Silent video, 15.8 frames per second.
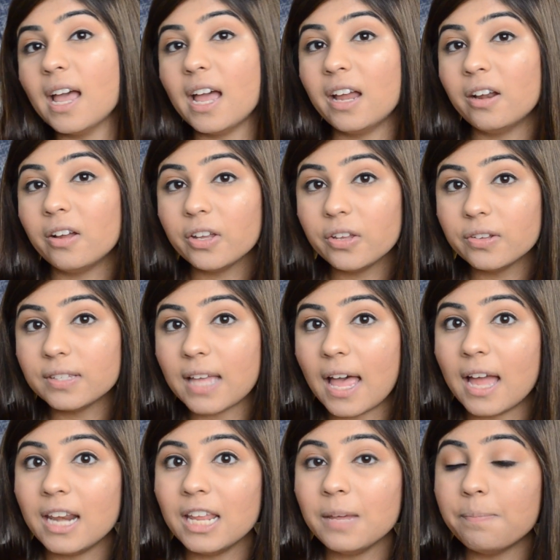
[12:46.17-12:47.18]
And I'll use
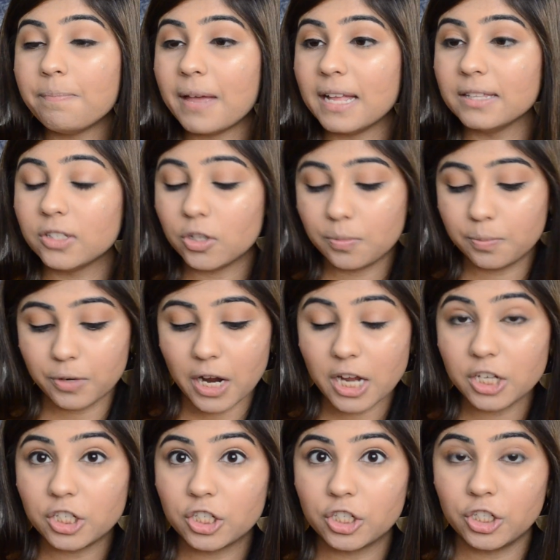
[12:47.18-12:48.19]
any pencil
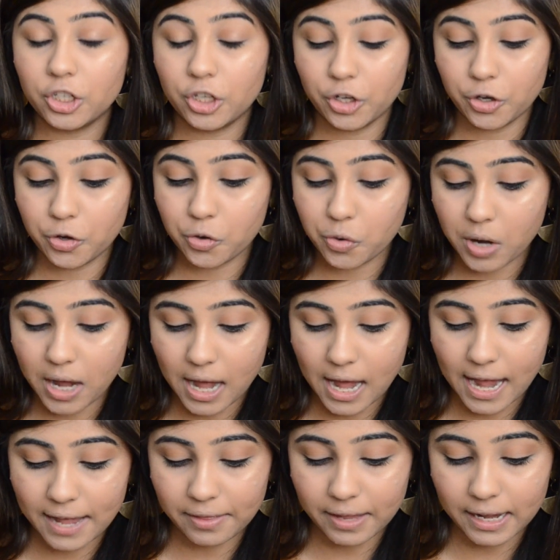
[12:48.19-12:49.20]
brush to
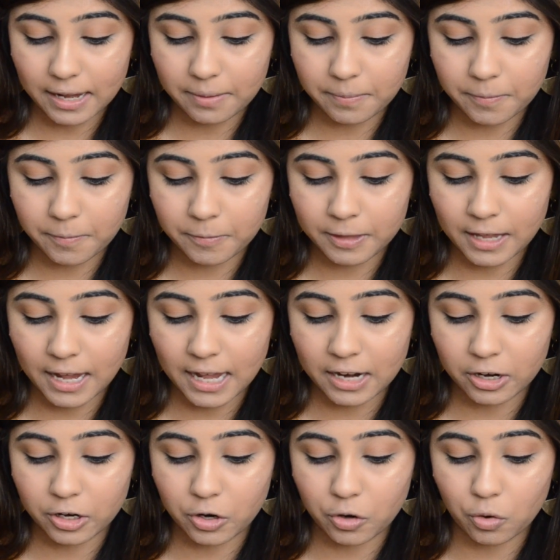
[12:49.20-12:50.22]
highlight the
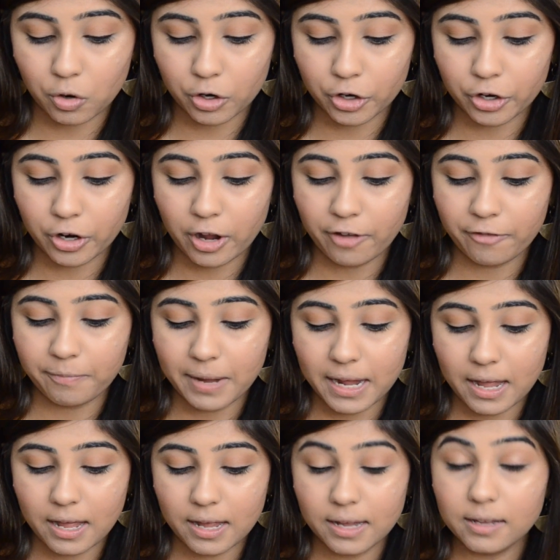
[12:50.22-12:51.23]
inner corner of my
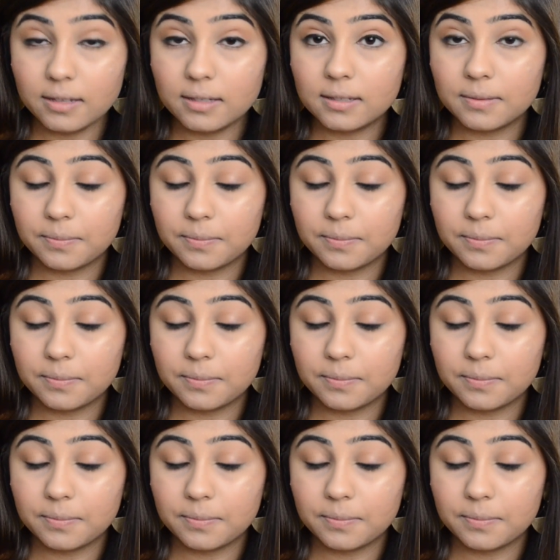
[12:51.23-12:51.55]
eyes.